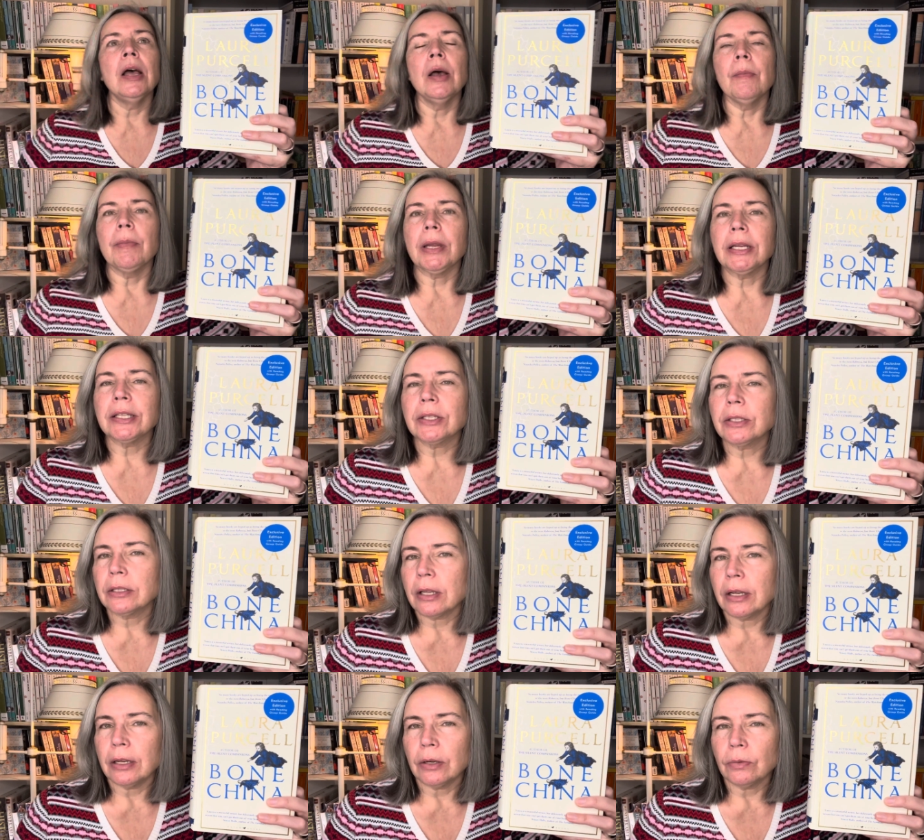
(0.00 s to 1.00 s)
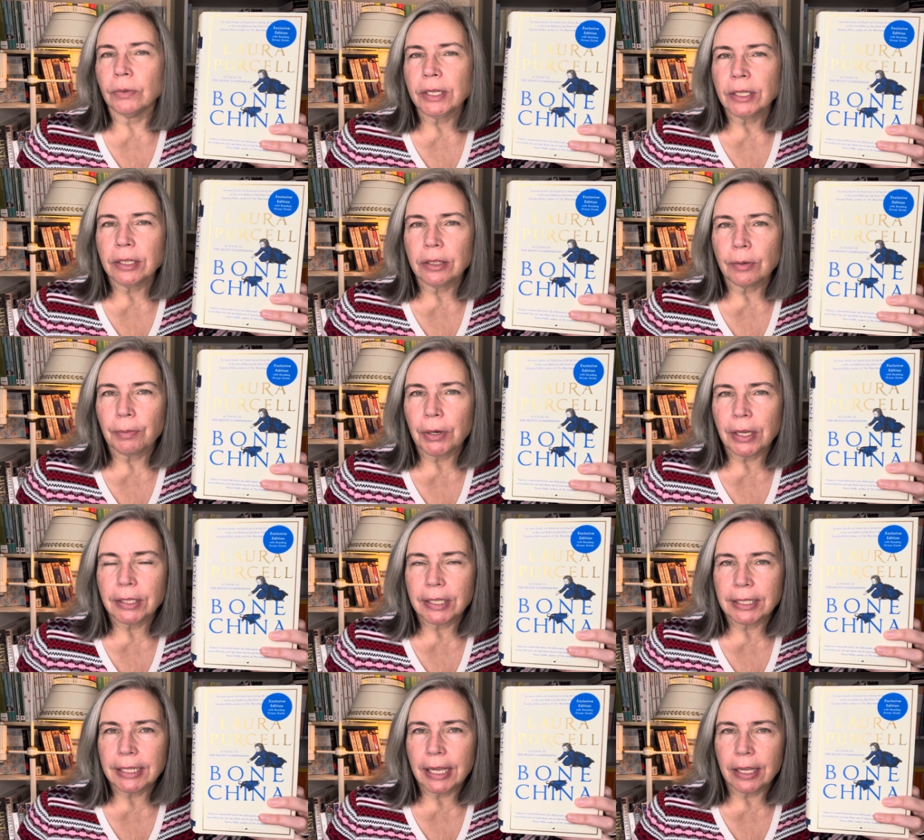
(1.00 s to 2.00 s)
But it's uh, written in the
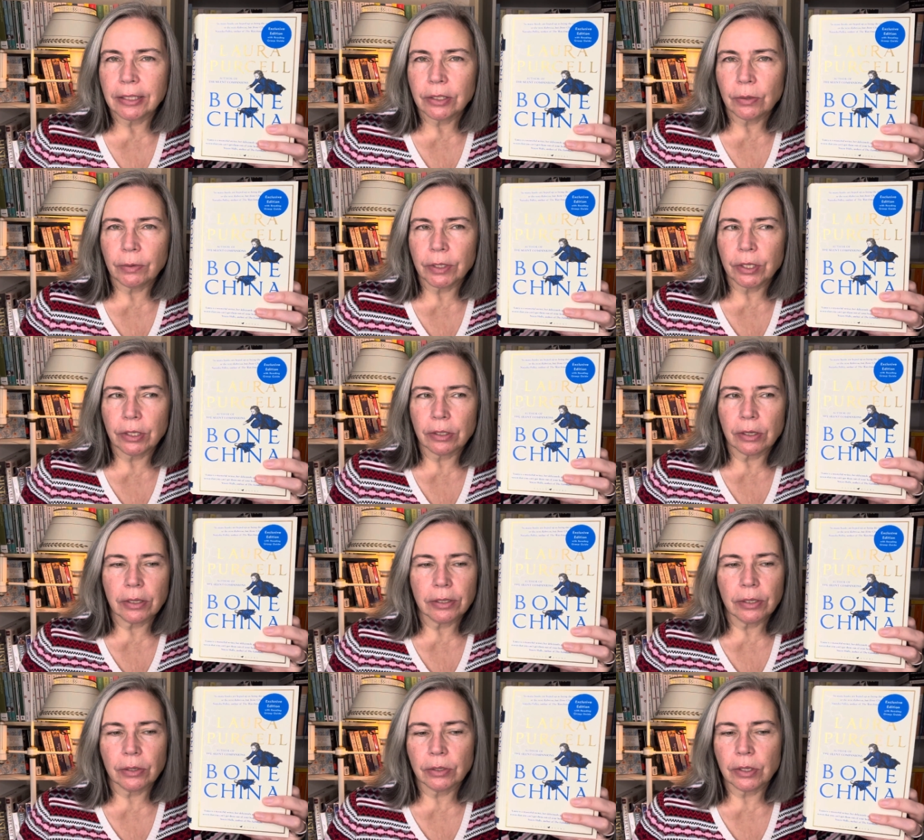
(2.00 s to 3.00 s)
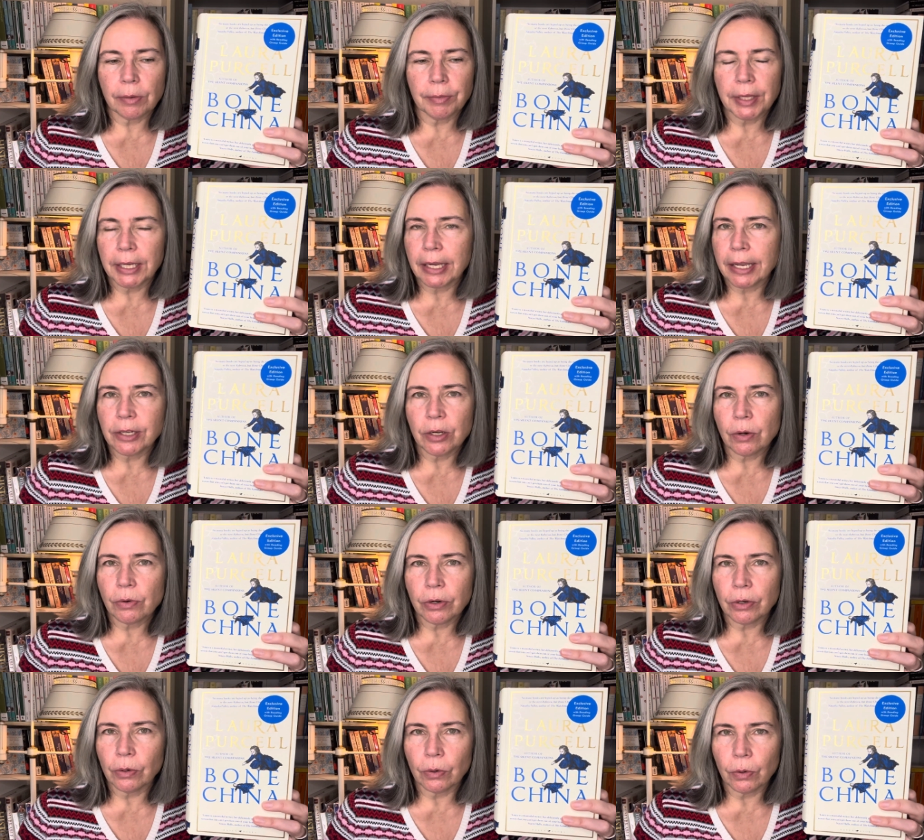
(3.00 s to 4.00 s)
present tense, which is also something I
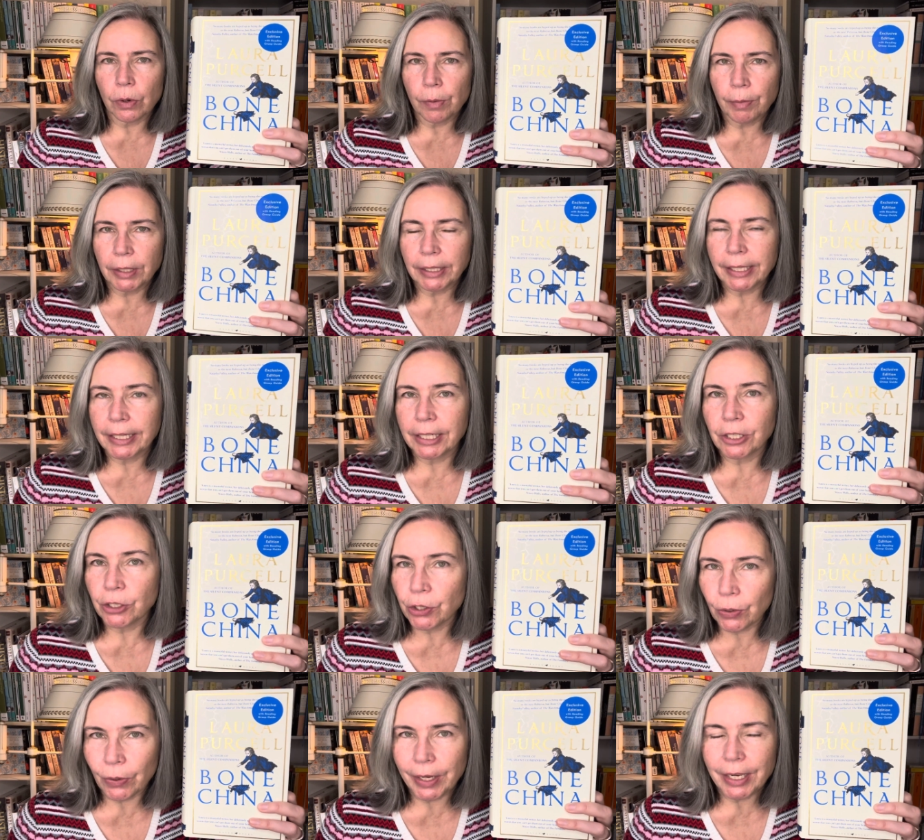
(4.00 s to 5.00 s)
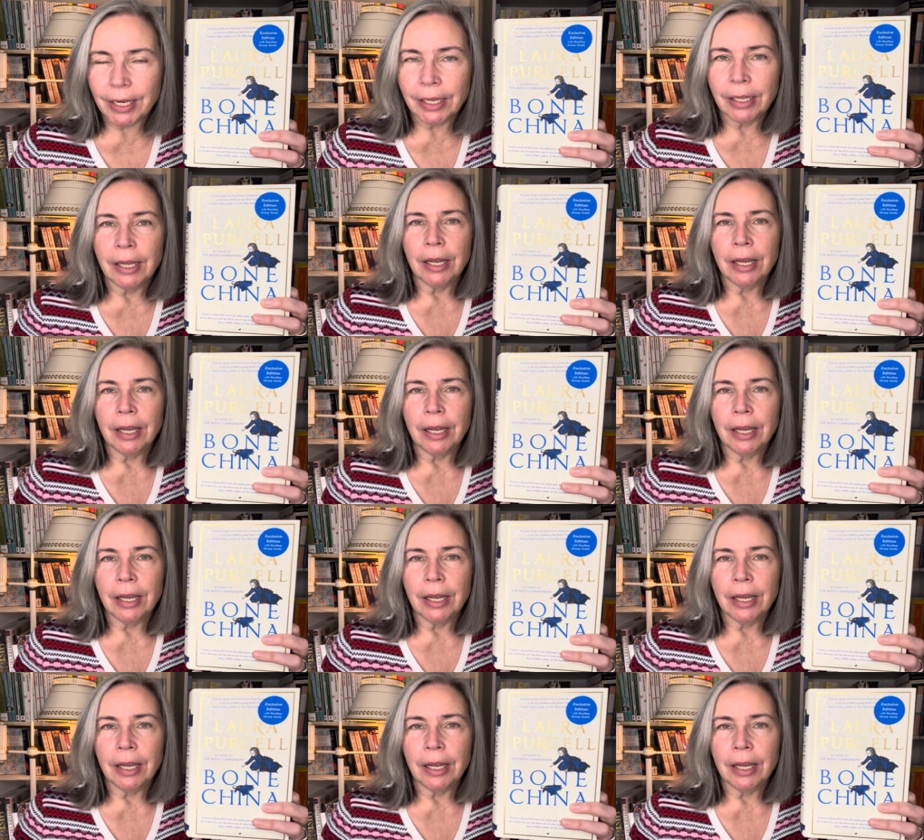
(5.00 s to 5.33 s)
don't normally enjoy.